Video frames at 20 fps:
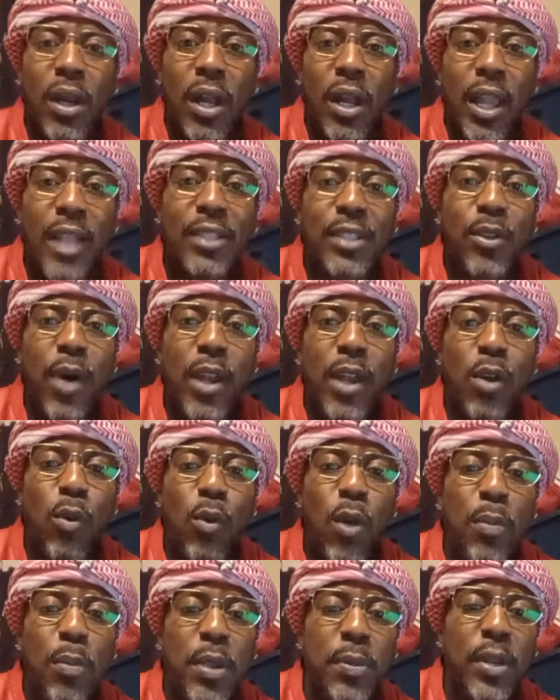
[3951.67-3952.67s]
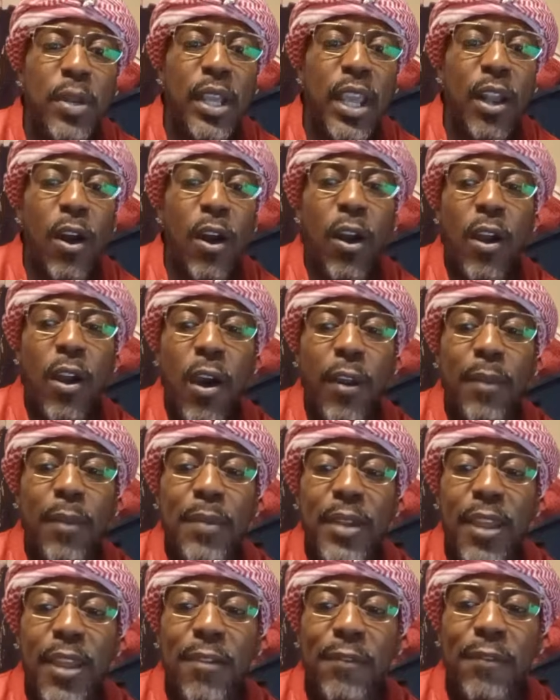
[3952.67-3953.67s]
And so I don't want people to get all caught up in
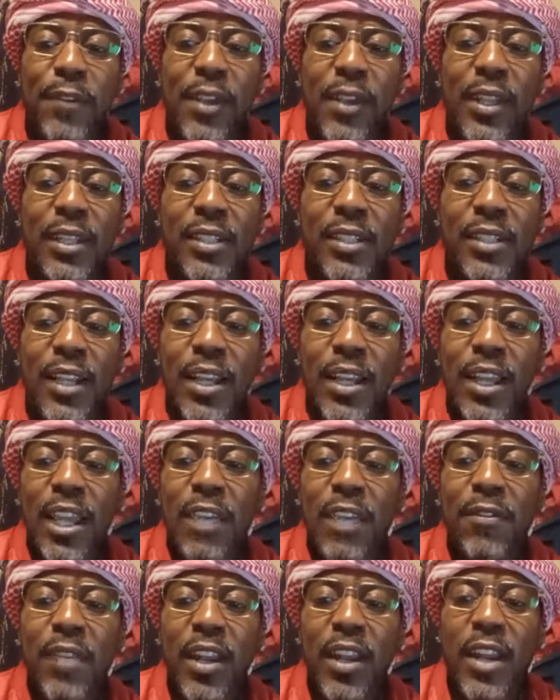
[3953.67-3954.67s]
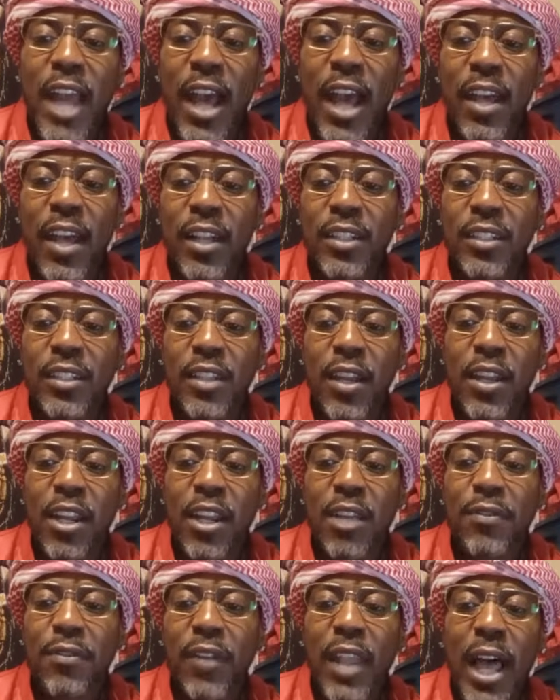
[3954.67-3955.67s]
their feelings if they're not a study and a
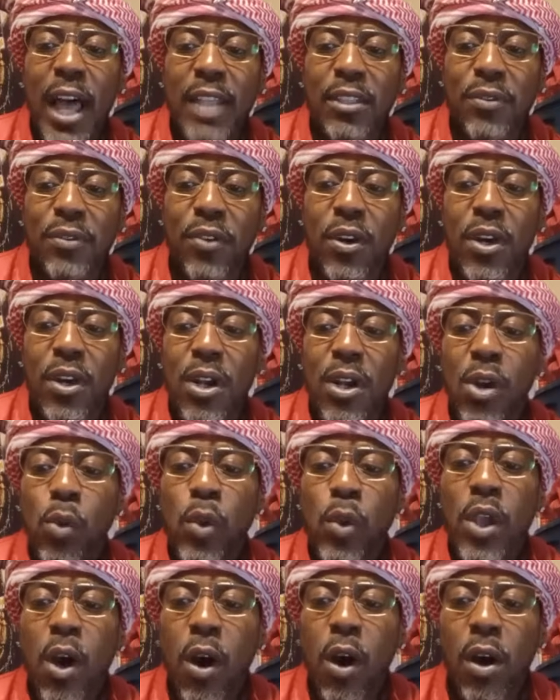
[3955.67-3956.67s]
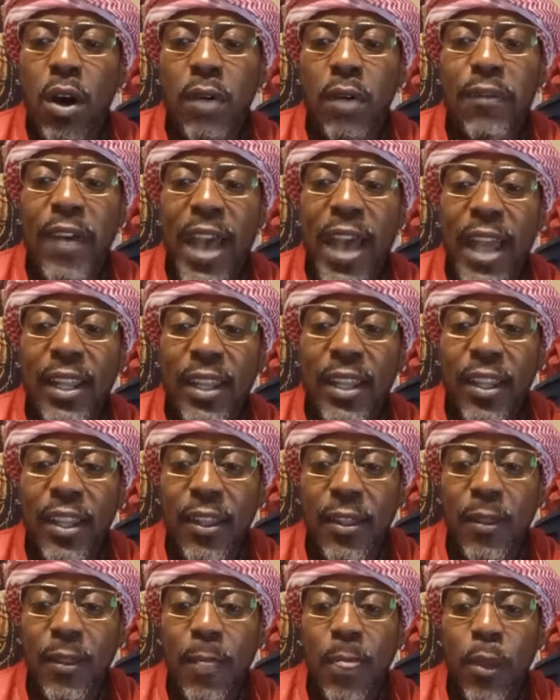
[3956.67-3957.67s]
philosopher. We all valid.
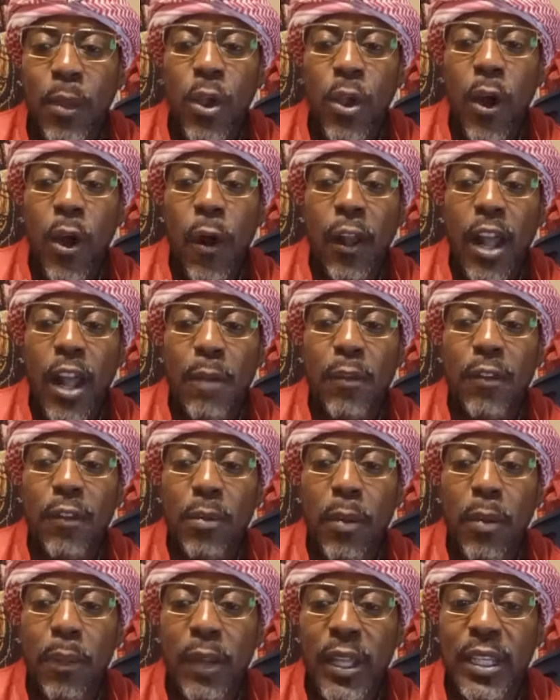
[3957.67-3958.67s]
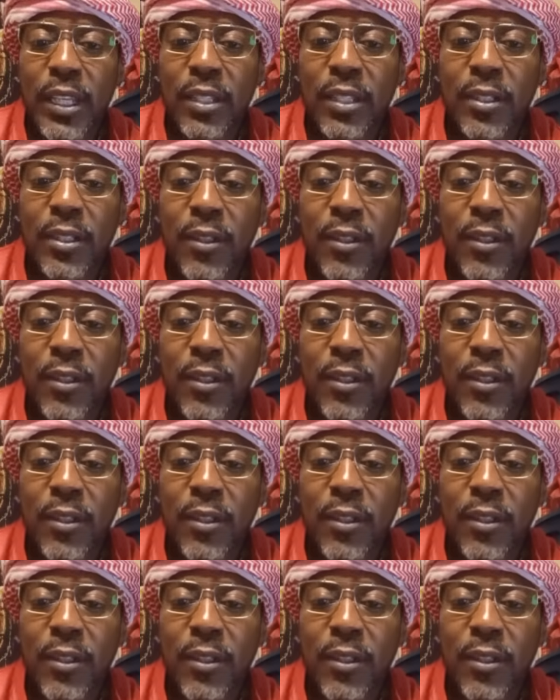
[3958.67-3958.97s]
We all coming from a place.